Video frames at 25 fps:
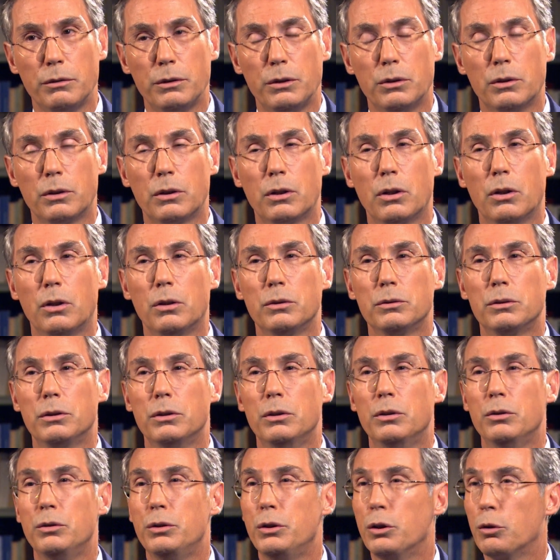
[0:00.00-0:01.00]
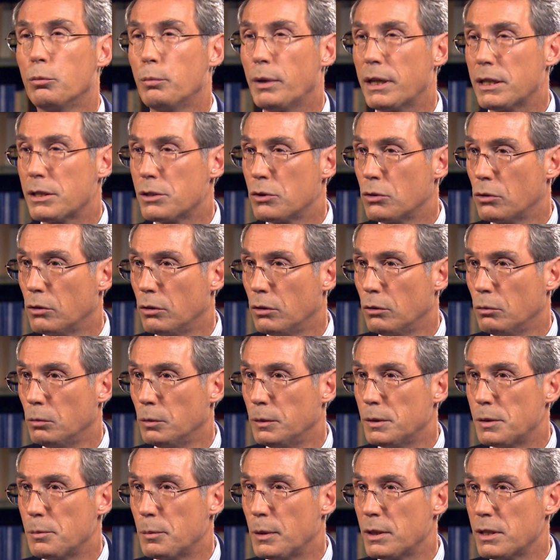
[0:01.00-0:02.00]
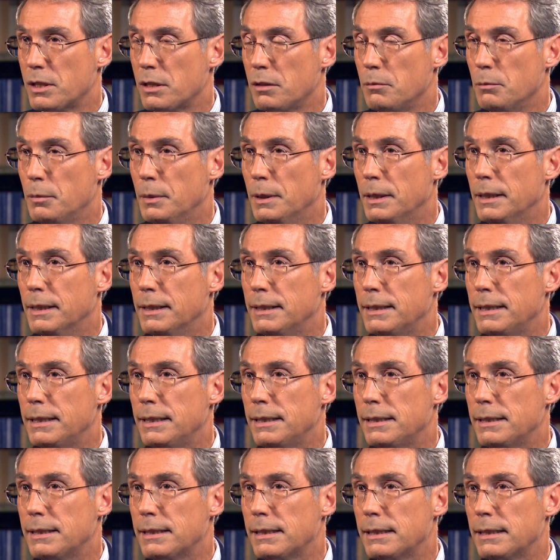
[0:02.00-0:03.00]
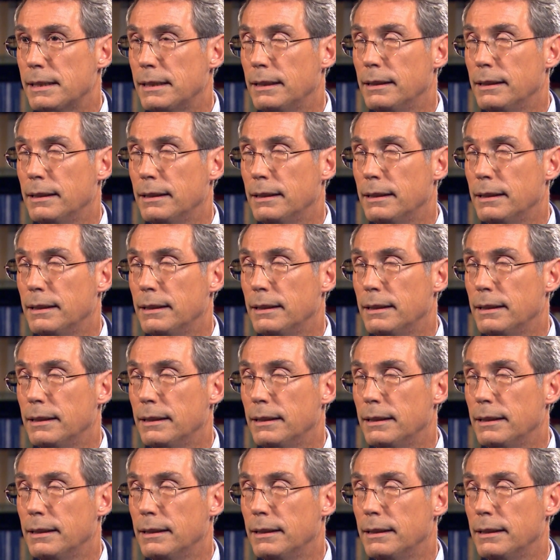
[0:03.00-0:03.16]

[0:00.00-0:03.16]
You are called to do your pastoral responsibilities.